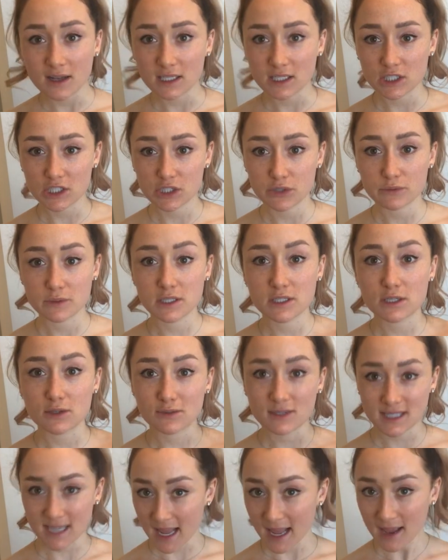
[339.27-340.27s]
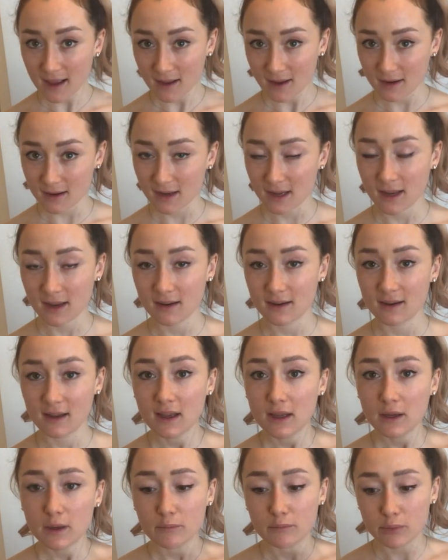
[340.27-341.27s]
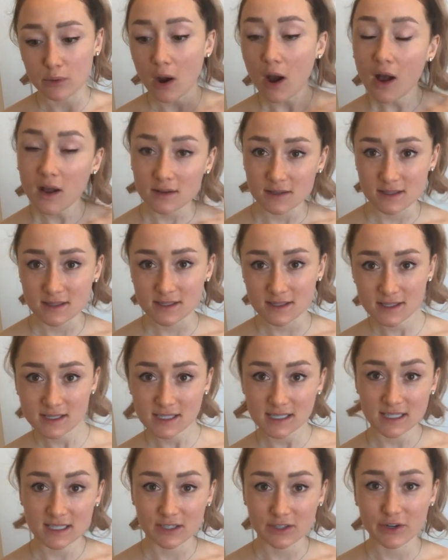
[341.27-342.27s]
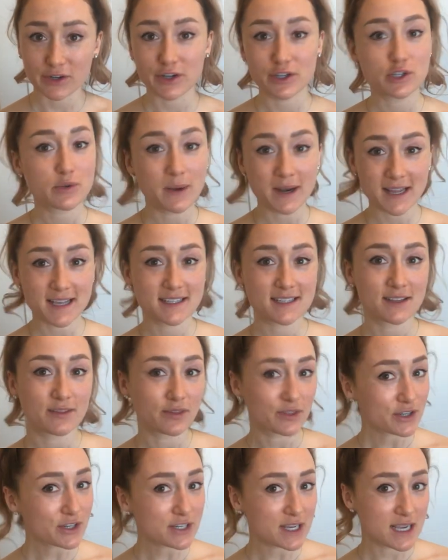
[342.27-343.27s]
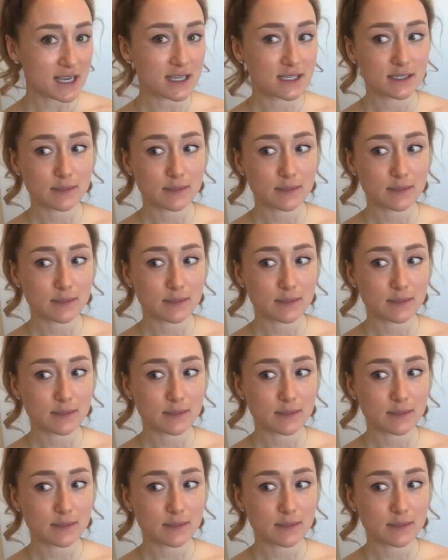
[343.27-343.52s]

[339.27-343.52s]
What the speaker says: and she was so tan and bronzed in her 20s and 30s.